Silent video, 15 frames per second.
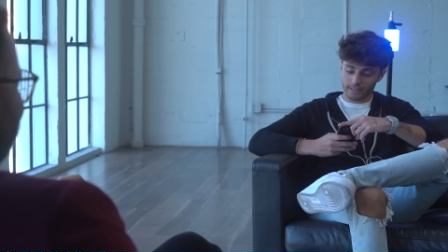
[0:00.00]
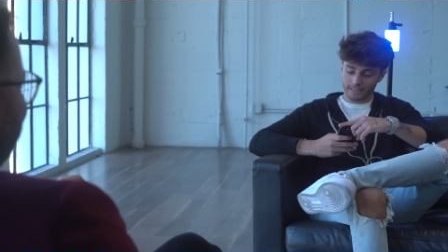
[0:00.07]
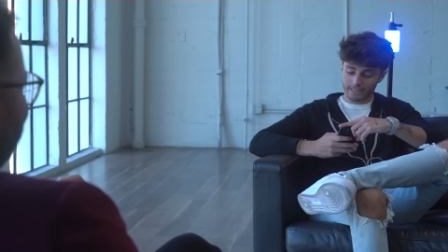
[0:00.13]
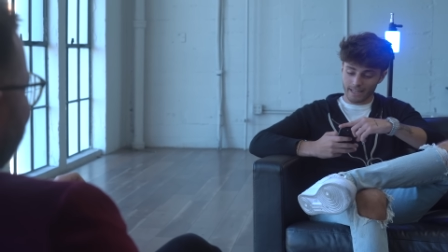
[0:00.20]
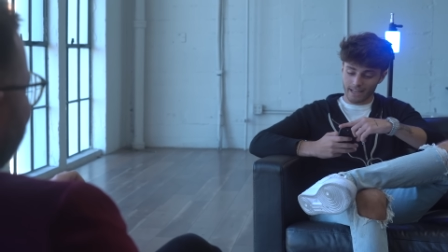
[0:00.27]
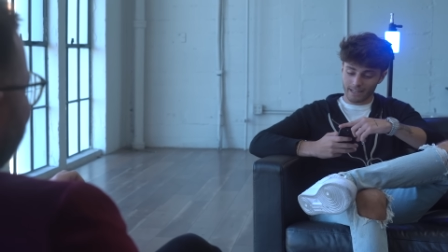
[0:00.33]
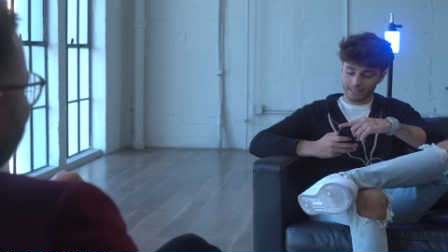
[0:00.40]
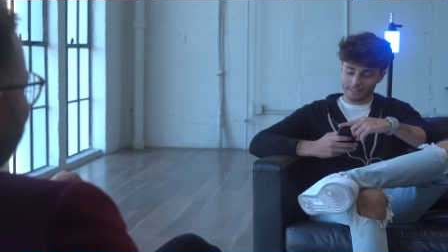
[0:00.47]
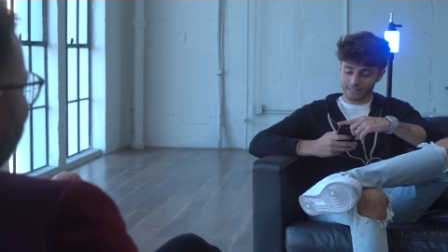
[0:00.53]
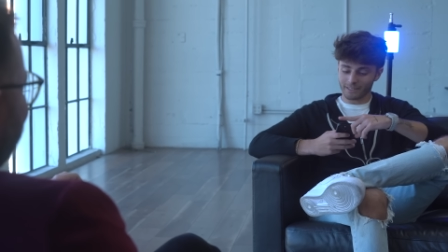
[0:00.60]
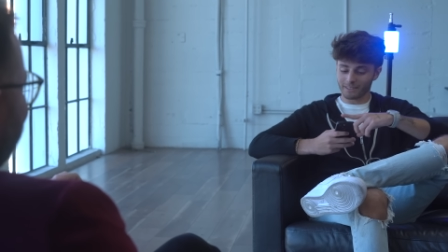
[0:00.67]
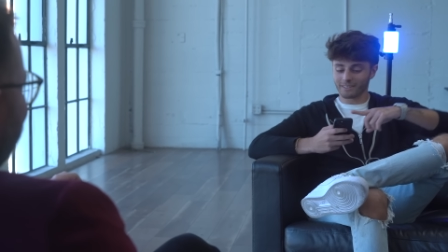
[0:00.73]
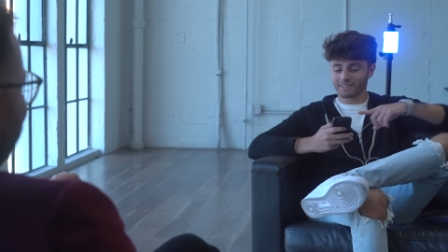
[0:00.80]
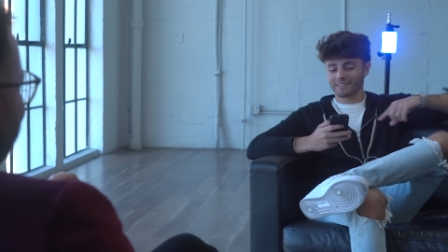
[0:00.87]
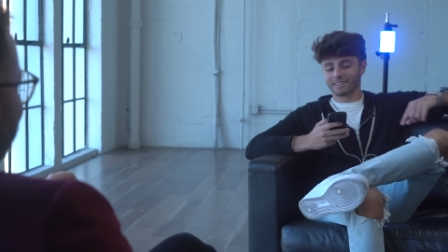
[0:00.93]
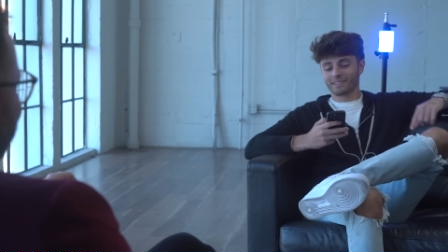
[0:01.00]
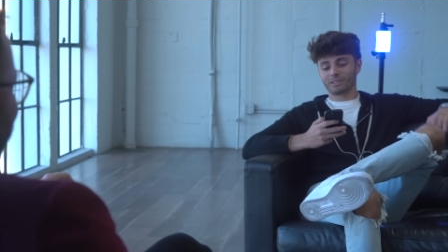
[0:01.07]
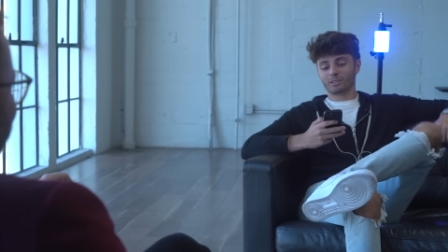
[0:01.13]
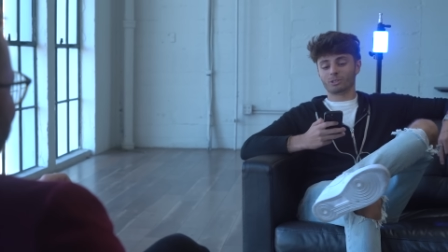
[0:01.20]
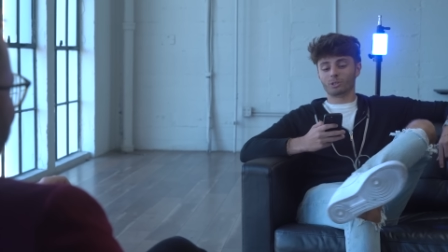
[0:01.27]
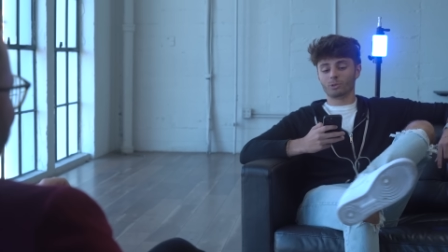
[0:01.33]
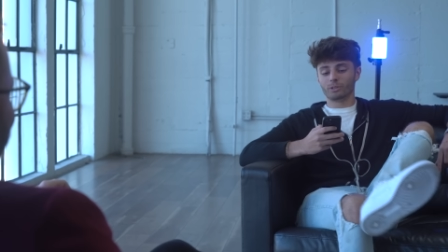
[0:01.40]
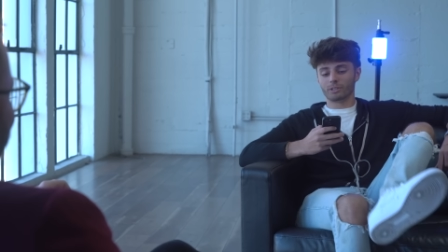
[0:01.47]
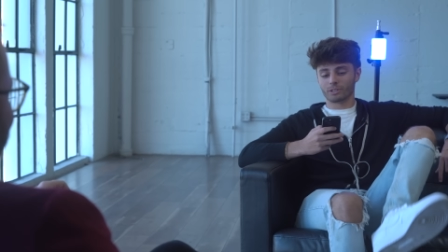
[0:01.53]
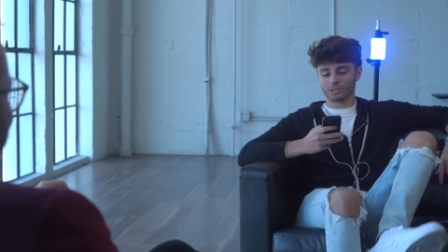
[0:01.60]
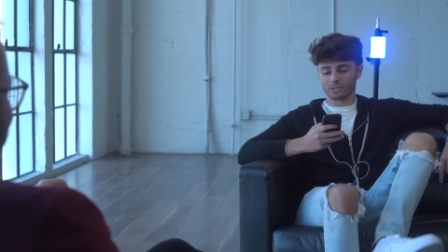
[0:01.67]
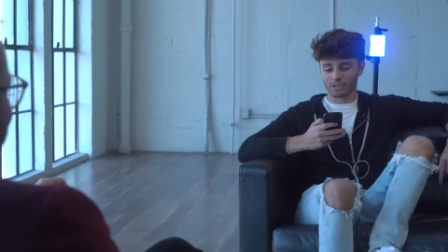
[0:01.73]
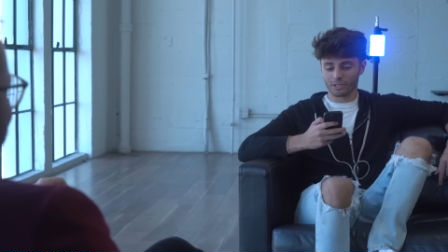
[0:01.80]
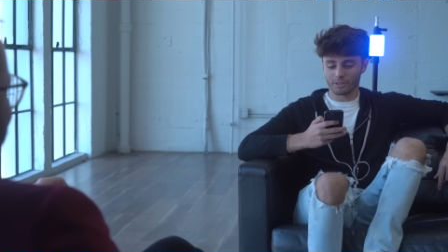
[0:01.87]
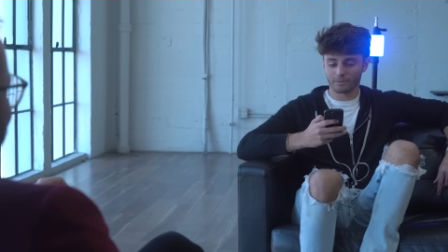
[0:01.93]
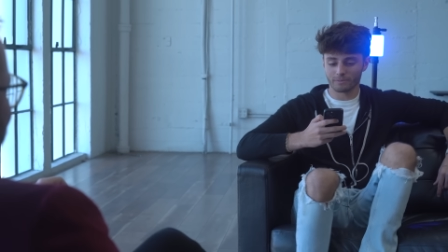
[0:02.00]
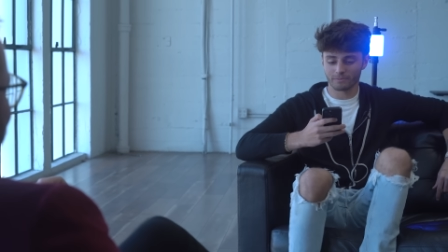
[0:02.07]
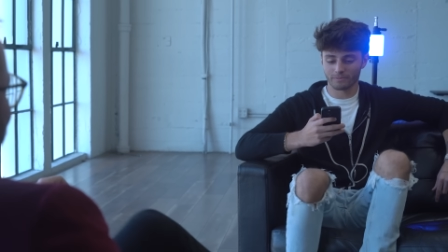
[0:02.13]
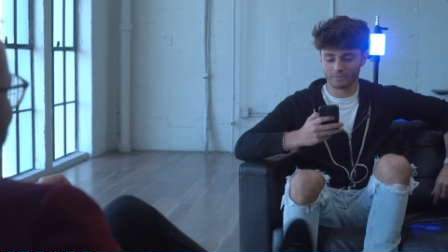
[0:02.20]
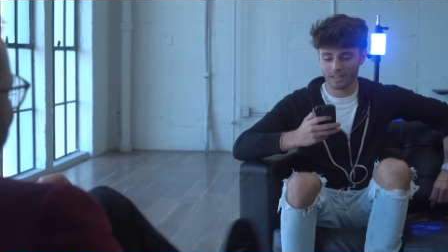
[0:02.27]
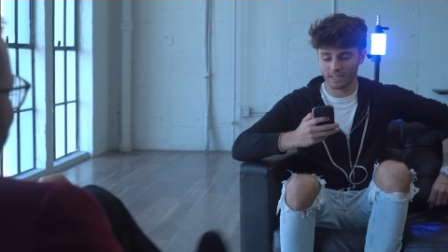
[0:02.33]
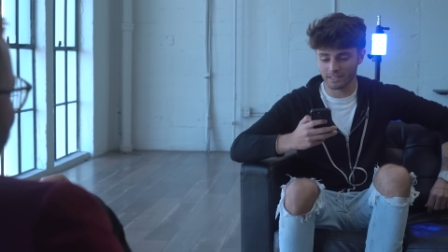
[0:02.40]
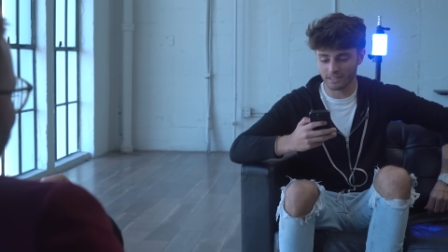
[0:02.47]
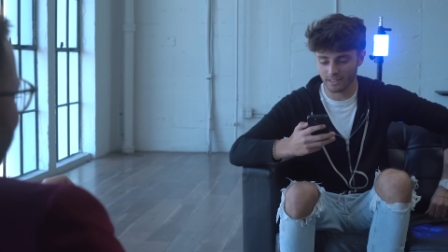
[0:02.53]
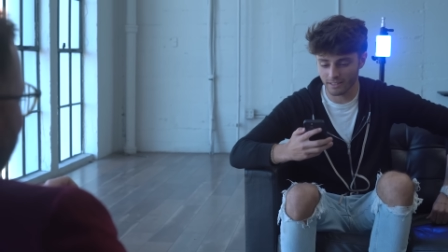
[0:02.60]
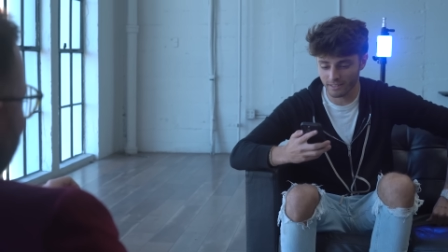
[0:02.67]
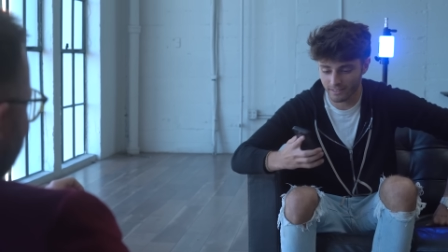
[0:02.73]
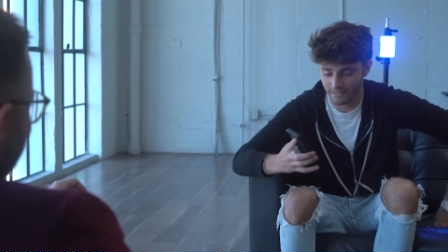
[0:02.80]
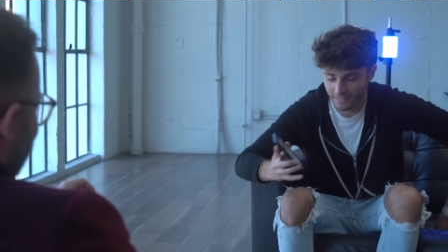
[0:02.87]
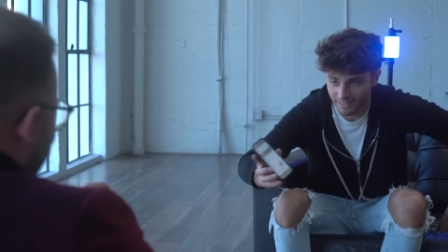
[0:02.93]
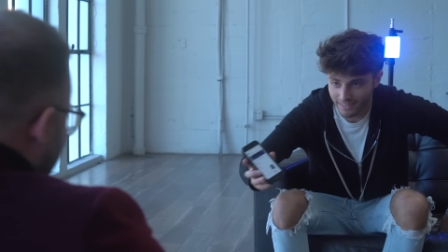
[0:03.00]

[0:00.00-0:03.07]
exactly, two years ago. I'd yeah. Say.